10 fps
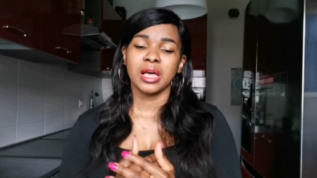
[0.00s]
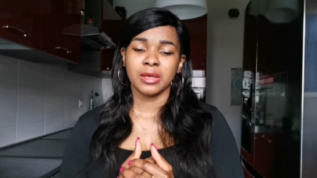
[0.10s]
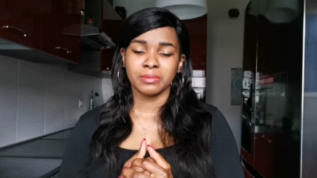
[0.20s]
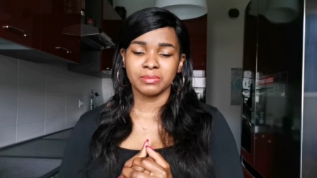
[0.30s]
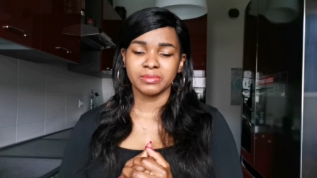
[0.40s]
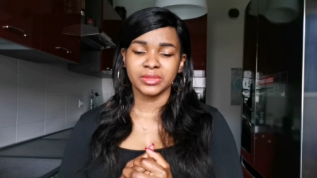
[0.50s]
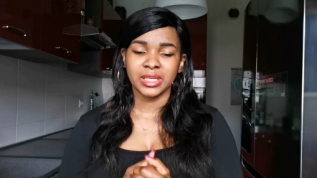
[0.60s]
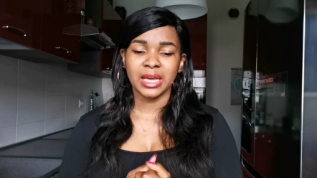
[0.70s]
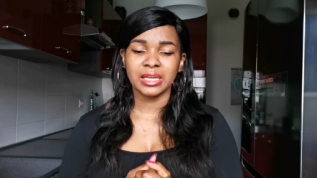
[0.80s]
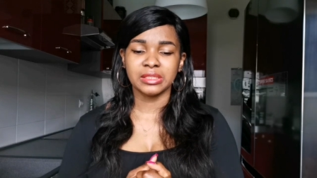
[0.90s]
Um,
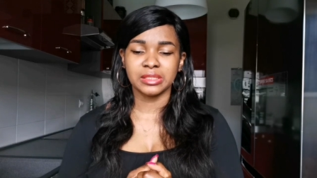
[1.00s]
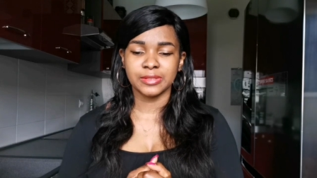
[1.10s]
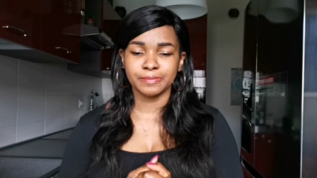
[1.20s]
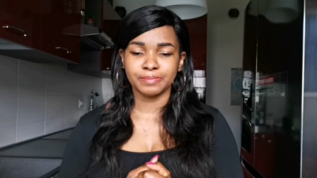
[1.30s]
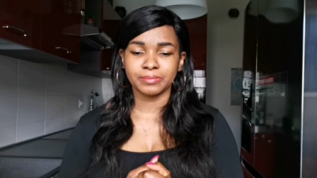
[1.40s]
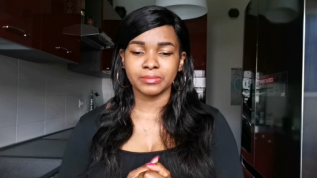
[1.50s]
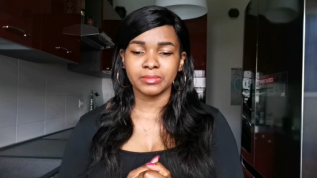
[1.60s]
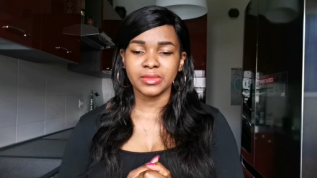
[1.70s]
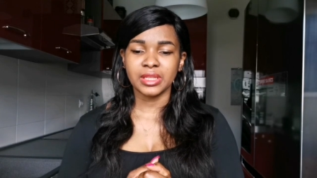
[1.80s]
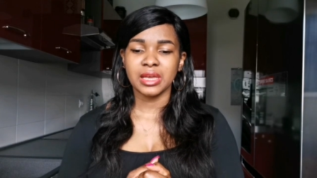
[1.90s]
guys,
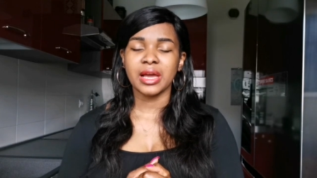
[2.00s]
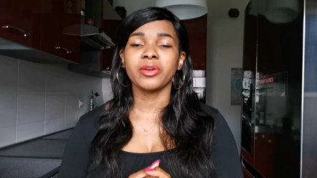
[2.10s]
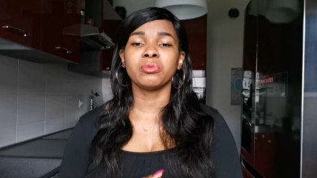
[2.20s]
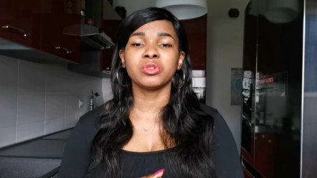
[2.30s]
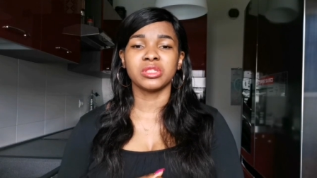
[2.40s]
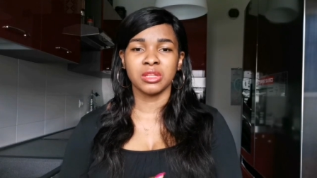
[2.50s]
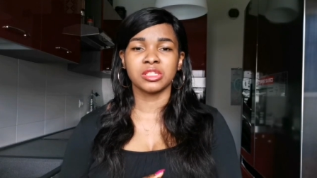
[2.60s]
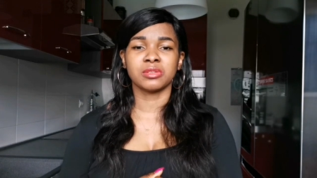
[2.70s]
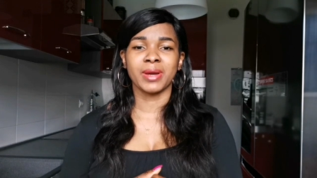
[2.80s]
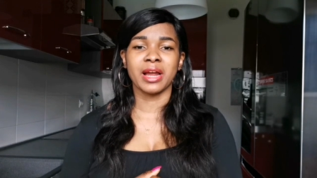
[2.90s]
I almost
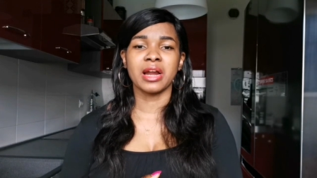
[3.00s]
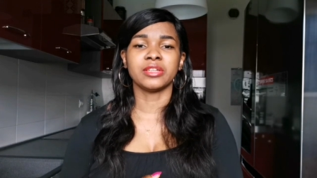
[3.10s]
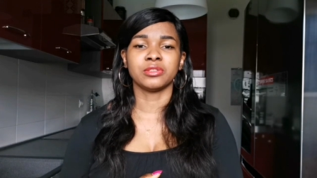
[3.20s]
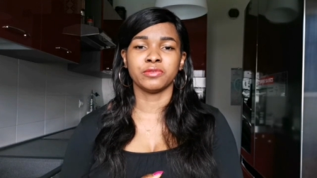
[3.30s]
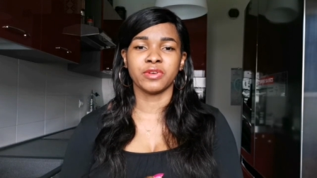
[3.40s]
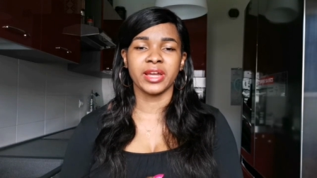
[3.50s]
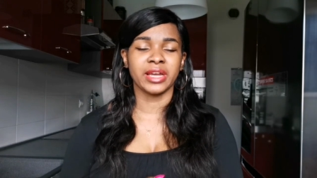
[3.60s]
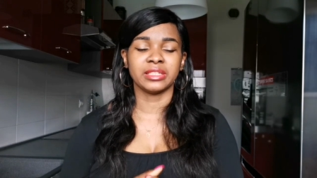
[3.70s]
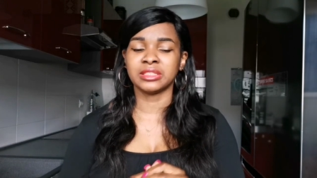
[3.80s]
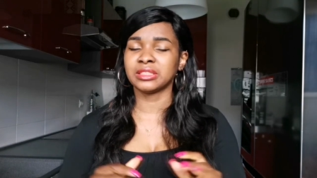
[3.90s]
lost my car to
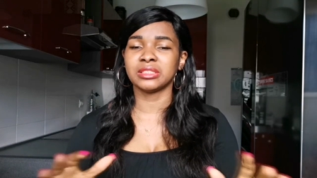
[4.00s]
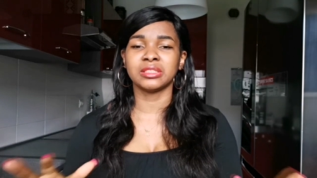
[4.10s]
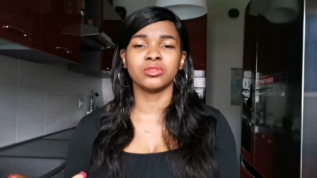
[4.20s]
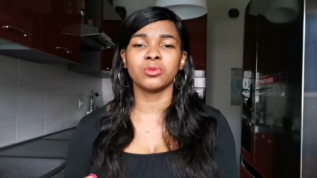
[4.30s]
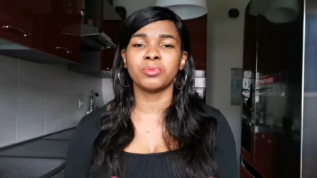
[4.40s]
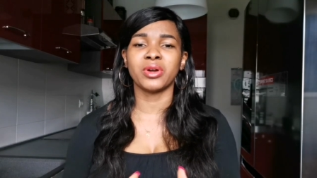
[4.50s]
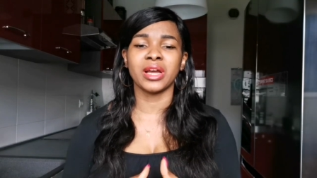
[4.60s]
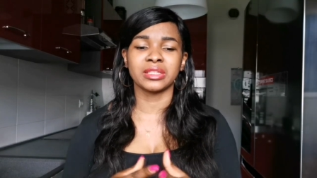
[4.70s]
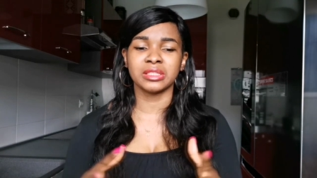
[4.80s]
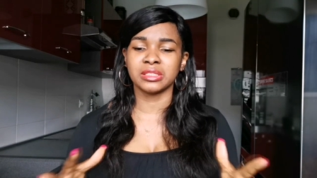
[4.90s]
fire. This is no
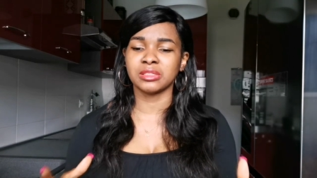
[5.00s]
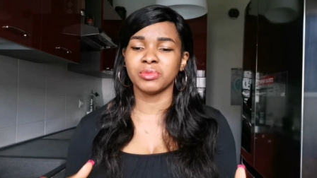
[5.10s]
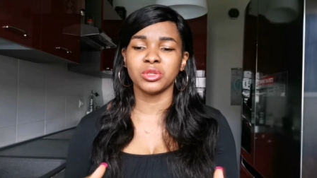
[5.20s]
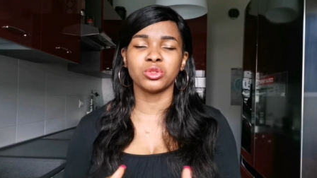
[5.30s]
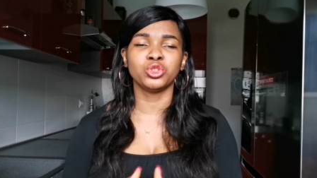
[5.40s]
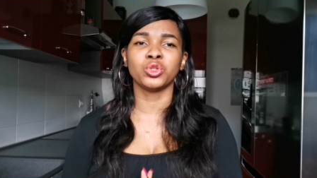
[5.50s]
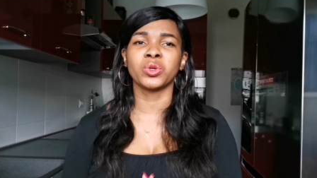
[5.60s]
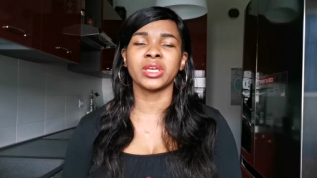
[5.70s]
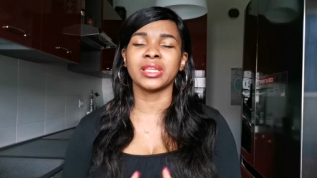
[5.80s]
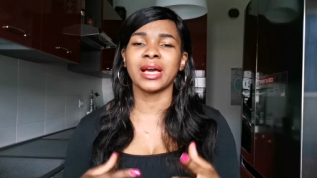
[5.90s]
prank. This is me not
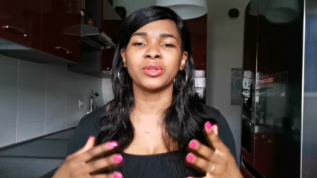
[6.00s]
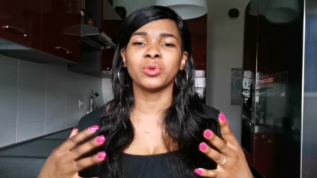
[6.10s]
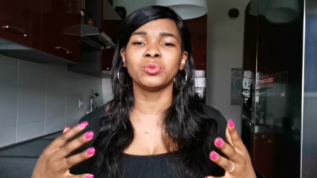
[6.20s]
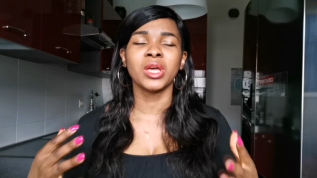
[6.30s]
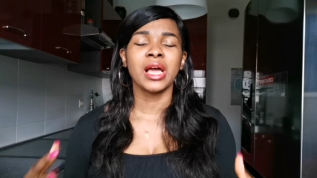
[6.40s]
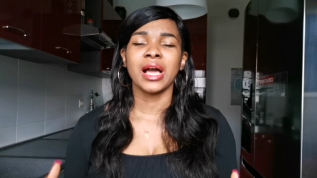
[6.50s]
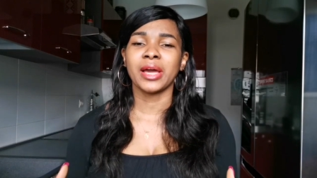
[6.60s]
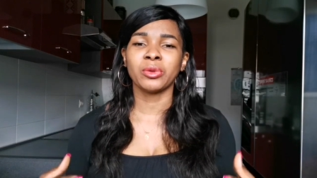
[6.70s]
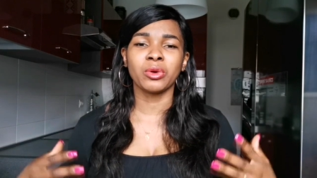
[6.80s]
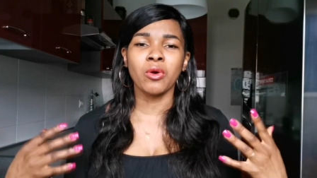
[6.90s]
joking. I don't
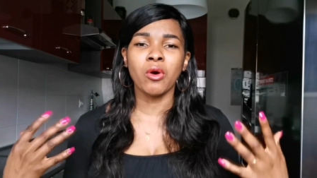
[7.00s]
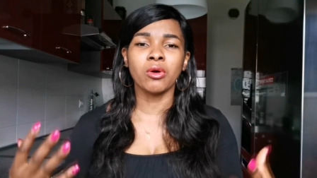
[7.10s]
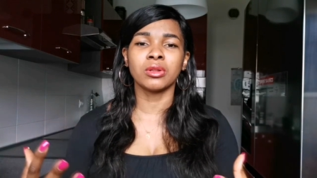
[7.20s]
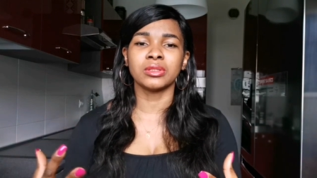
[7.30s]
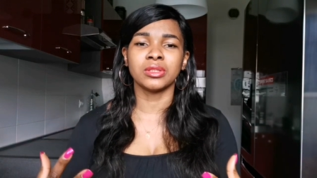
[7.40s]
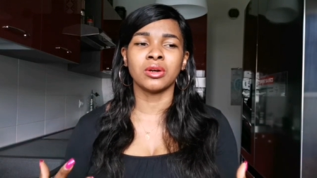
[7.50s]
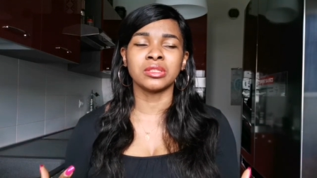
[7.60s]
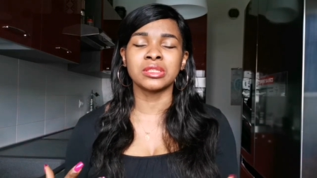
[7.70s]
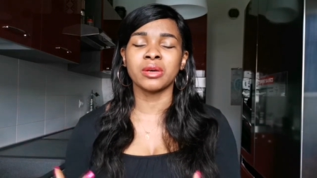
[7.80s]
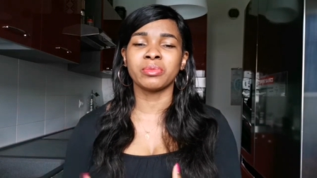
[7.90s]
I don't call
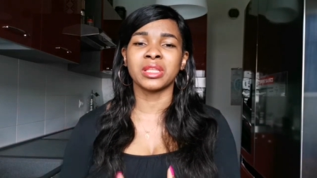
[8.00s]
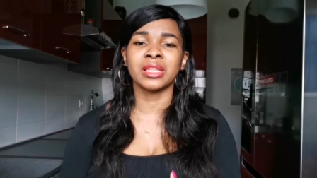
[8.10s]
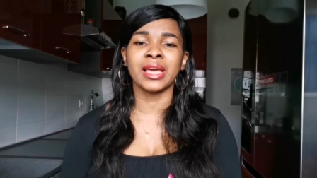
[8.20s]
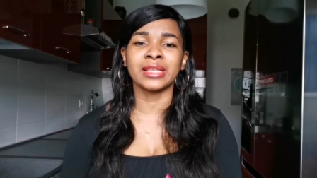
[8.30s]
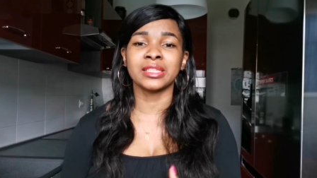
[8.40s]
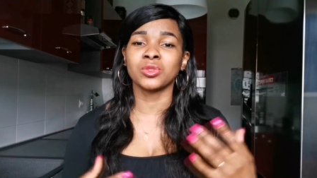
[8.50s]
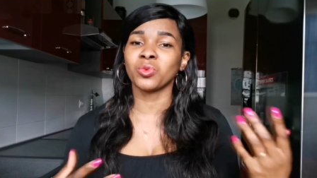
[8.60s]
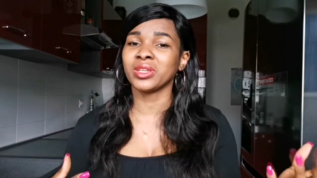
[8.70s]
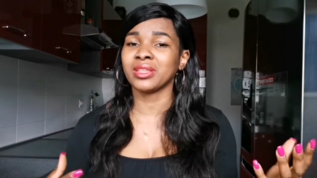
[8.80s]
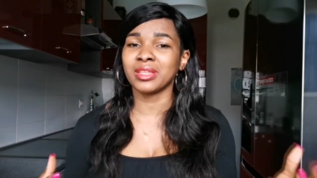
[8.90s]
on something like
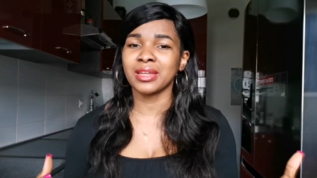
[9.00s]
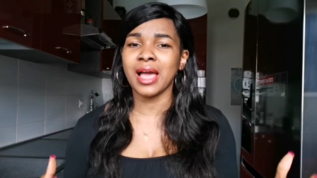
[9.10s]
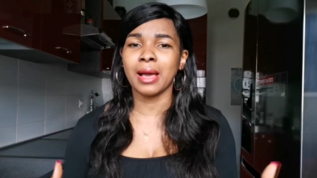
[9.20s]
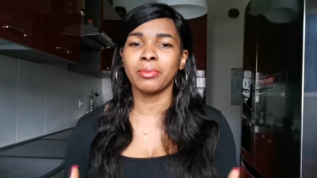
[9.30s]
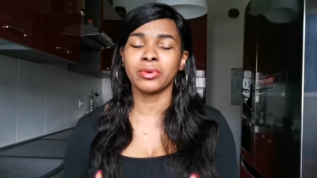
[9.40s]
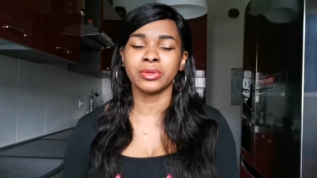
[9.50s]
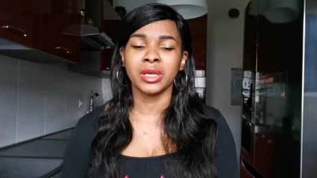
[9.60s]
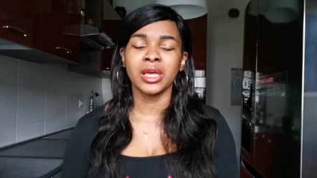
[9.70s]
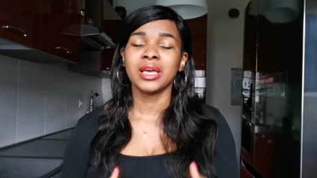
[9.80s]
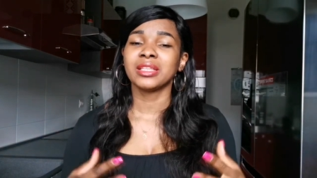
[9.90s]
this when it didn't
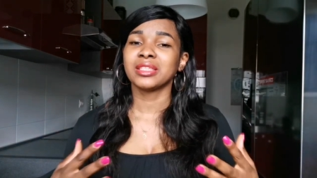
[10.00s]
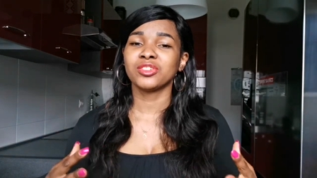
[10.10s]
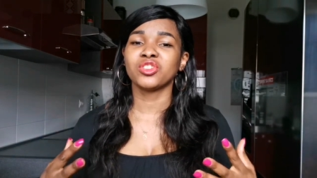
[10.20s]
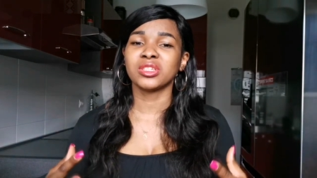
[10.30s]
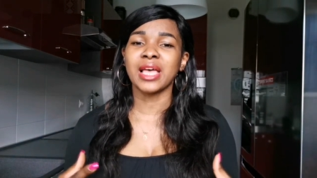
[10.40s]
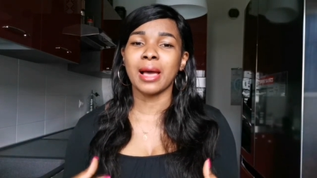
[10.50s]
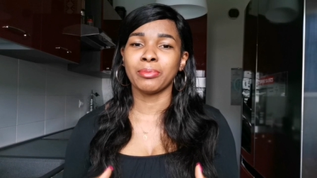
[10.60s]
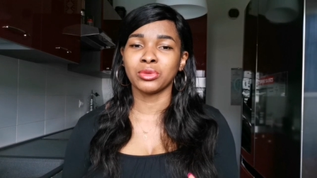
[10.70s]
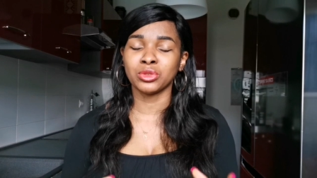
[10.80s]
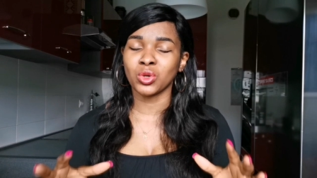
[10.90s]
happen. This just
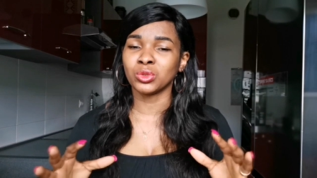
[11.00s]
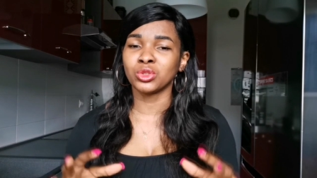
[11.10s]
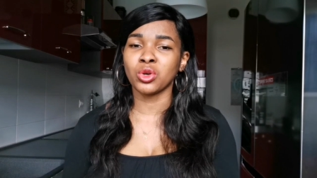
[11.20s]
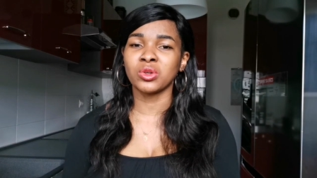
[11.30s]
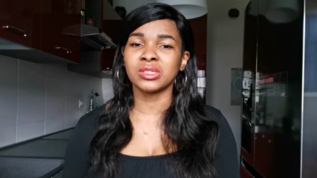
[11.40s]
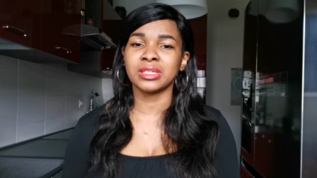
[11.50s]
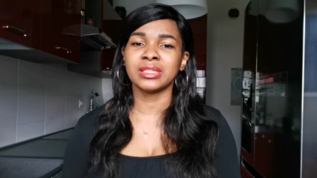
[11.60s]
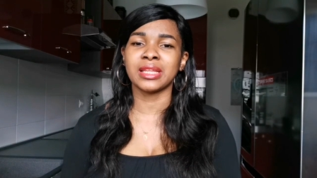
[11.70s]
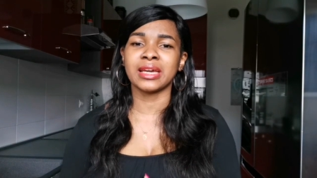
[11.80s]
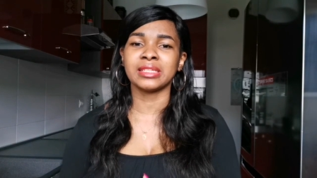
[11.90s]
happened on
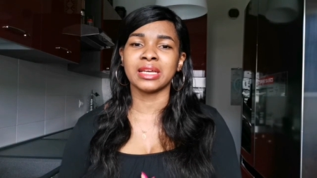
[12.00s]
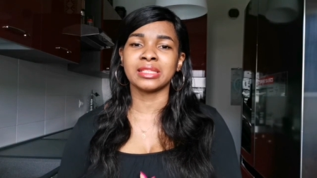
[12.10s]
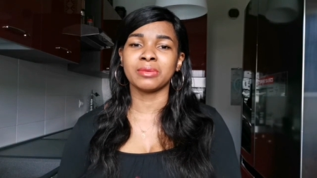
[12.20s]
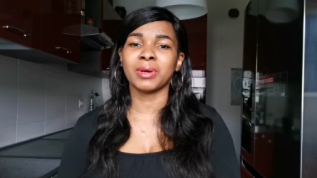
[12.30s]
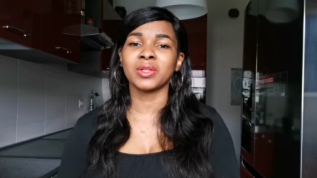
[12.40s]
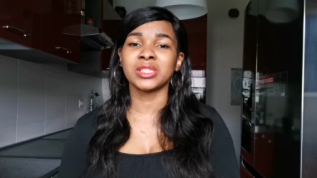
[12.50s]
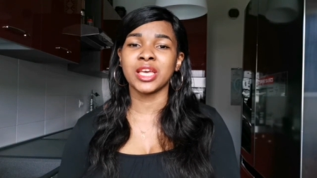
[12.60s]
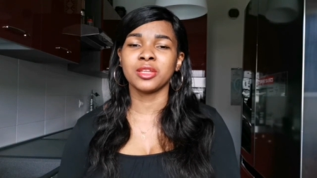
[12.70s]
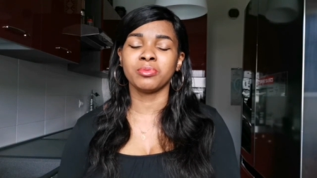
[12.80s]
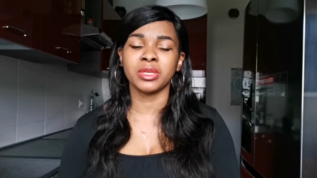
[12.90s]
Thursday night at about
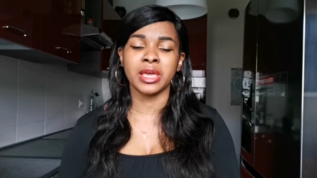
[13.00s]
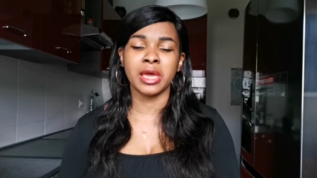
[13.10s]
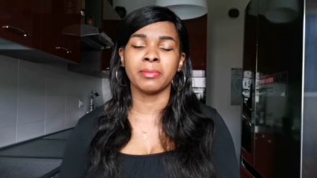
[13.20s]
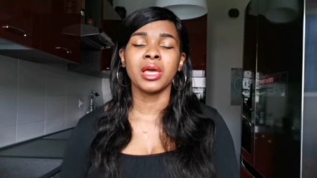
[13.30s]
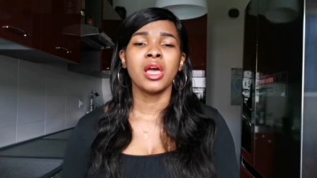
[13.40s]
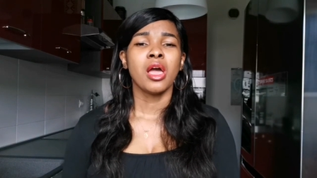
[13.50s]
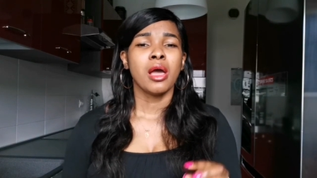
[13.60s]
10 p.m.